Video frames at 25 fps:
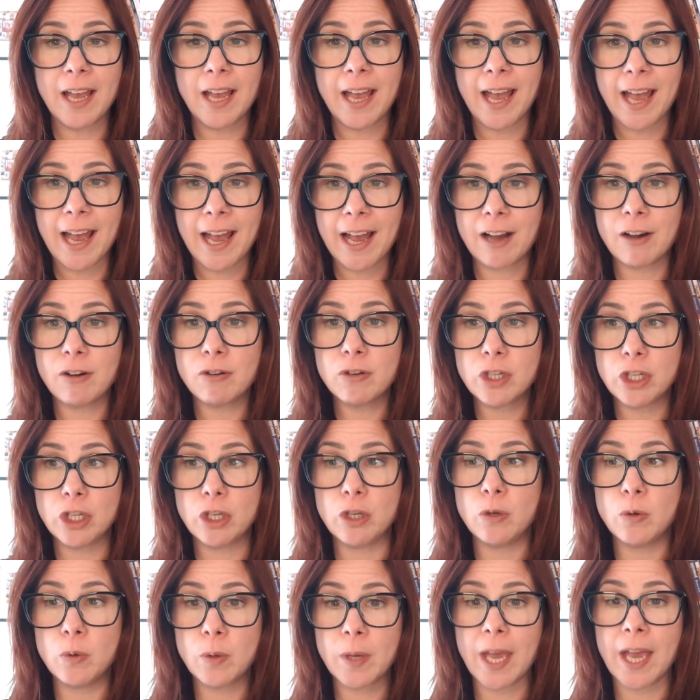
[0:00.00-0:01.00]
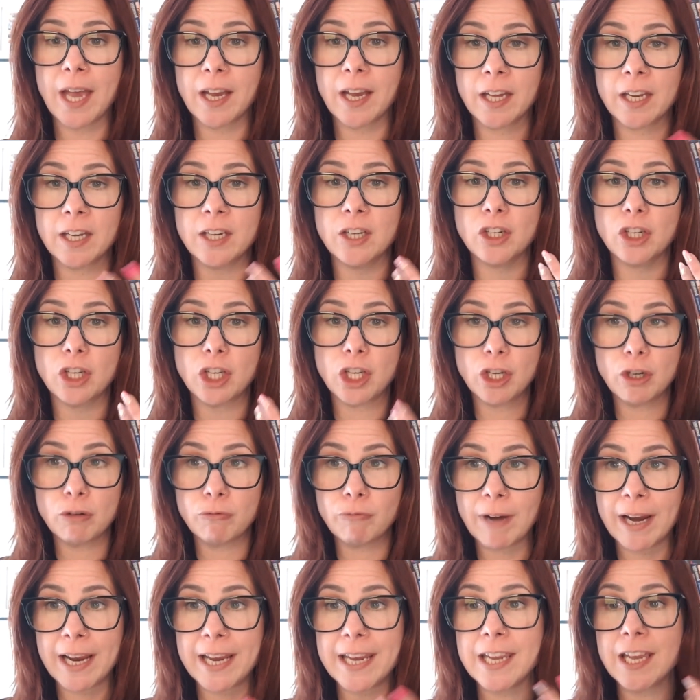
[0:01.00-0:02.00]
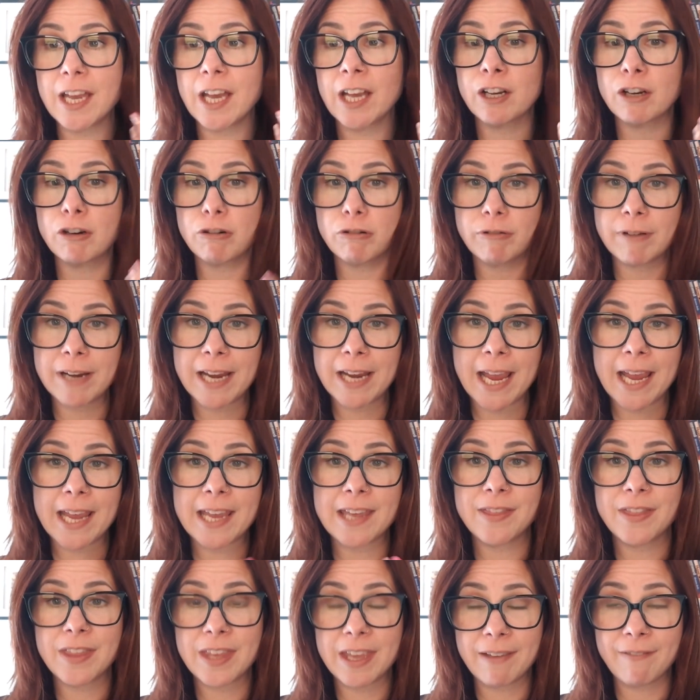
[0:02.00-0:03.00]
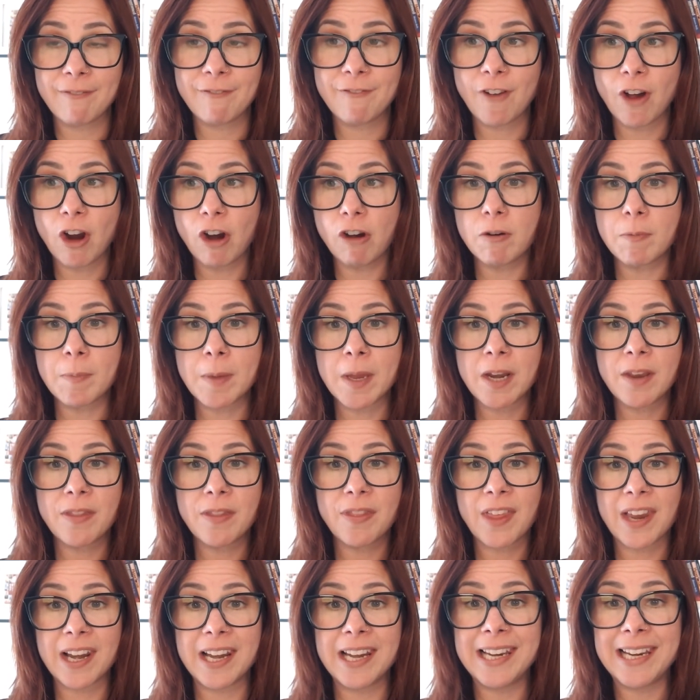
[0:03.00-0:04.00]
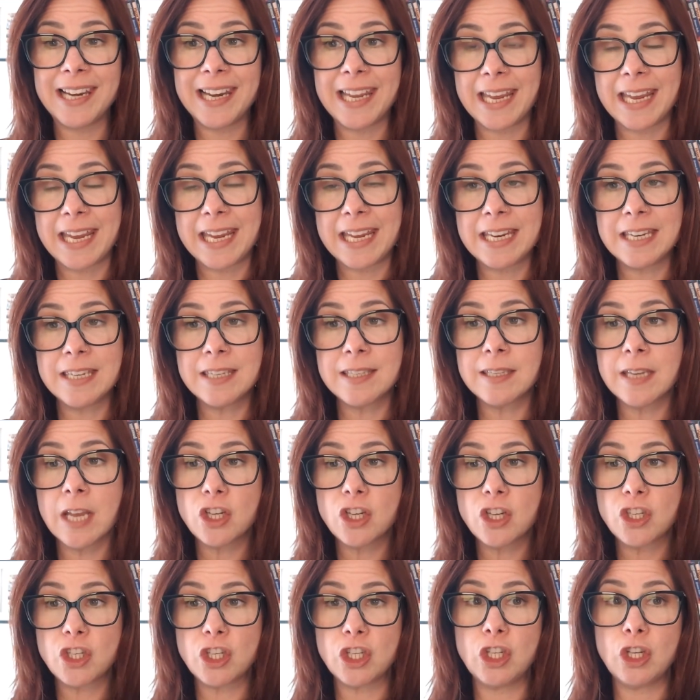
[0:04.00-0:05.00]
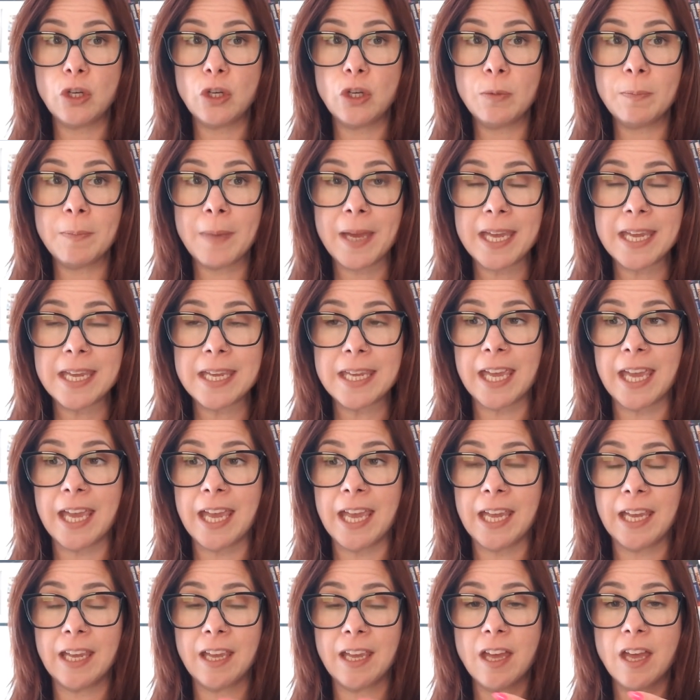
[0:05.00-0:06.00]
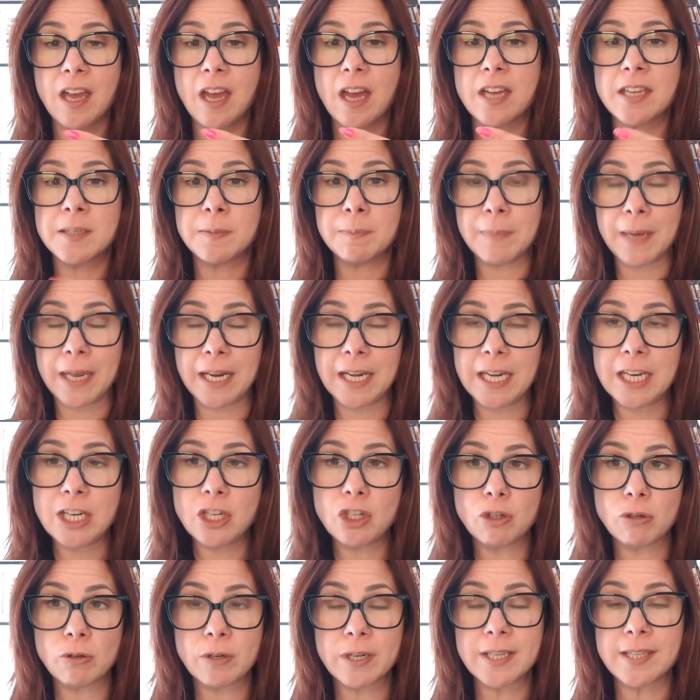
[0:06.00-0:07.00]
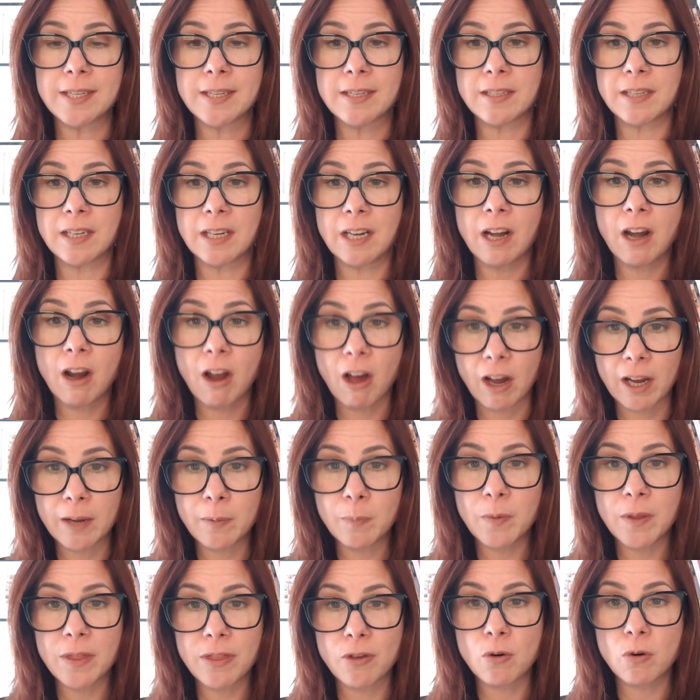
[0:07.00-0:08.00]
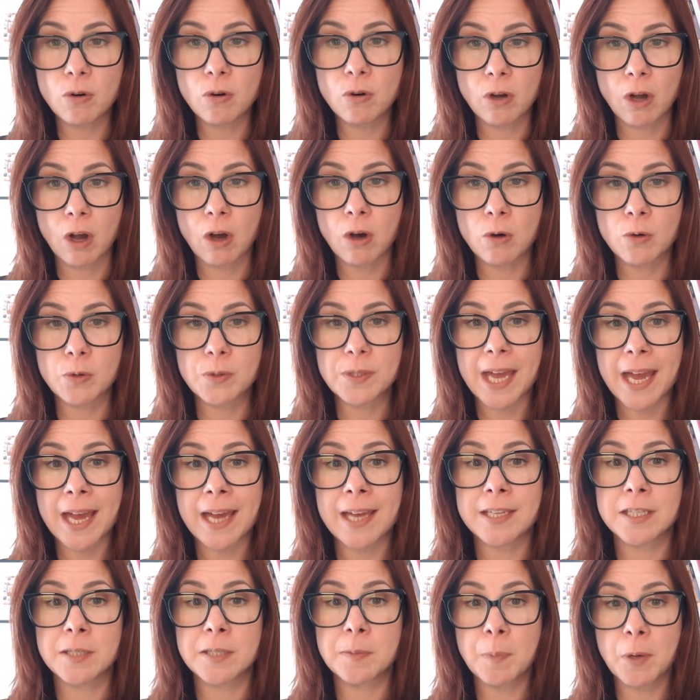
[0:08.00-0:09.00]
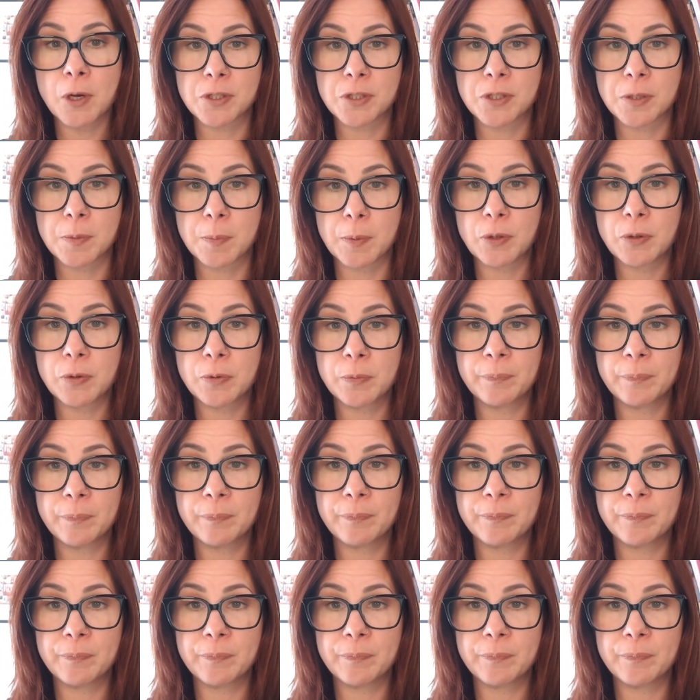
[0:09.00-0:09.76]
how you can curate and create the environment that leads to you making as many choices in line with your goals as possible.